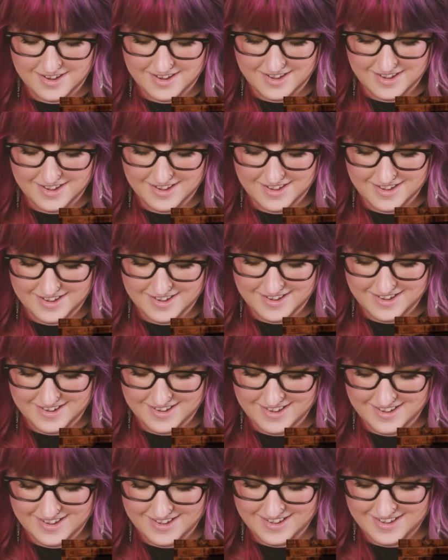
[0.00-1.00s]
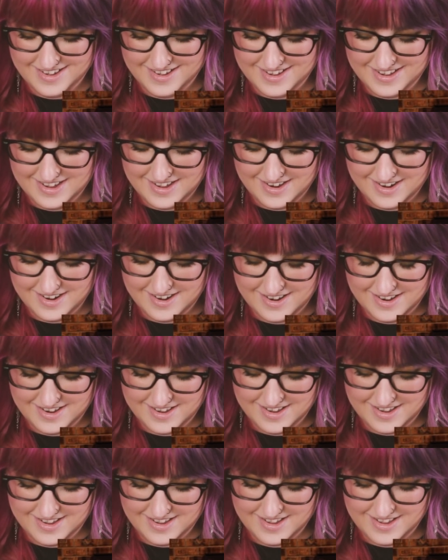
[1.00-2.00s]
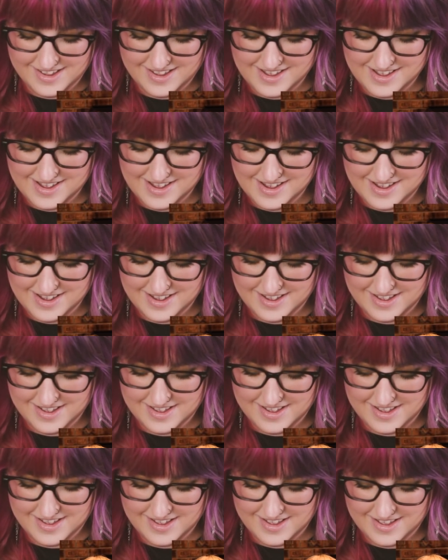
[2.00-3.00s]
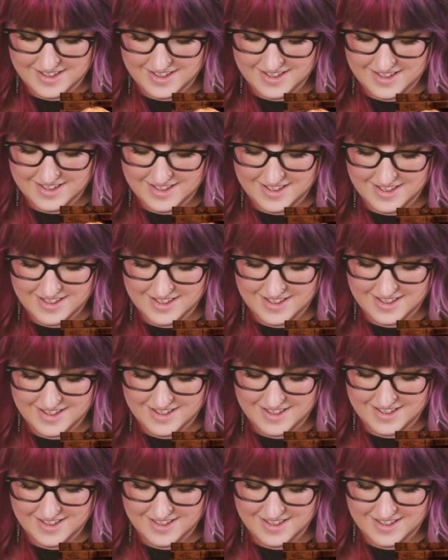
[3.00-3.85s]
No words are spoken by the person on screen.